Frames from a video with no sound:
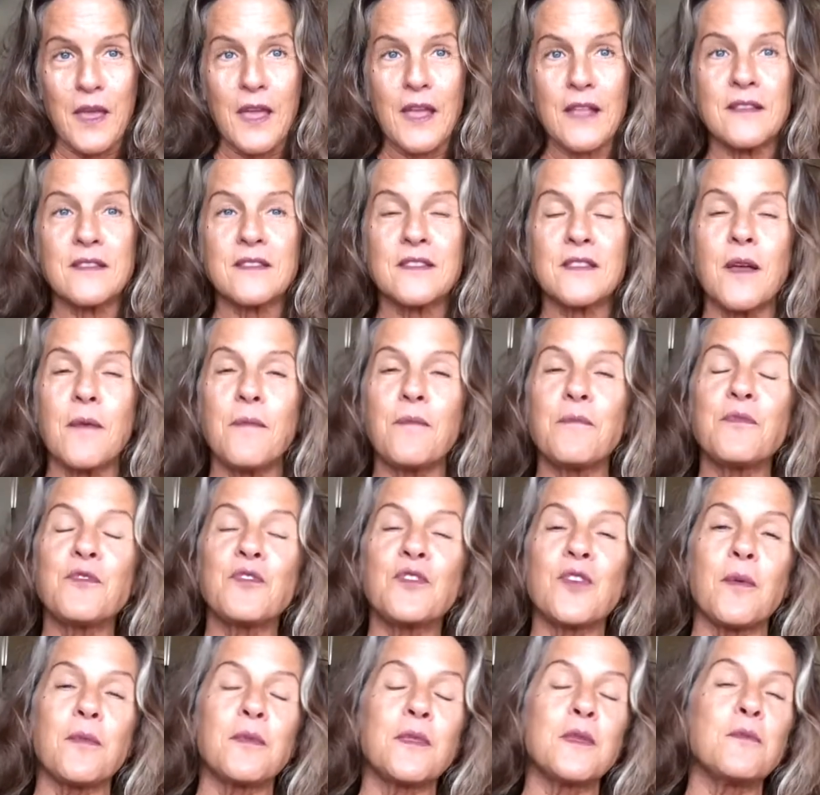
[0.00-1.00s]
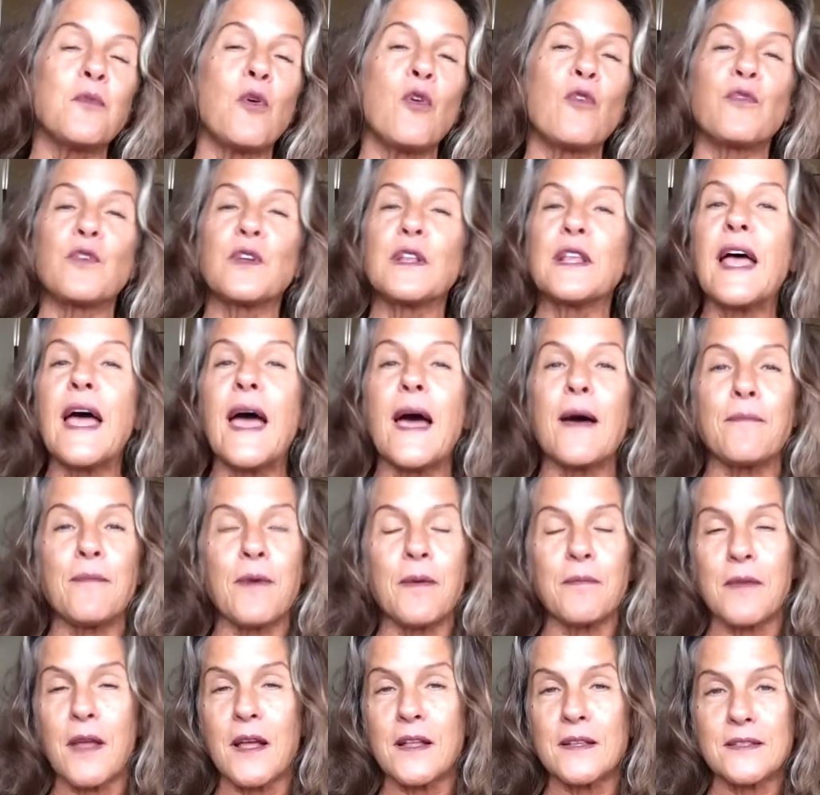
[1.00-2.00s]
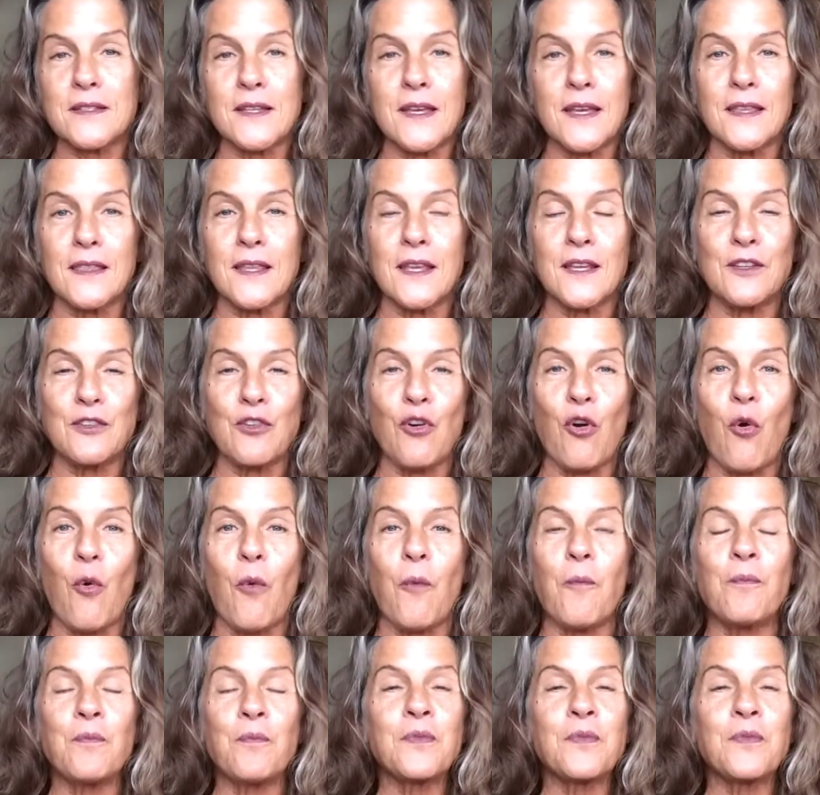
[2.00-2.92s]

And some of them overlap. I'm not saying they don't.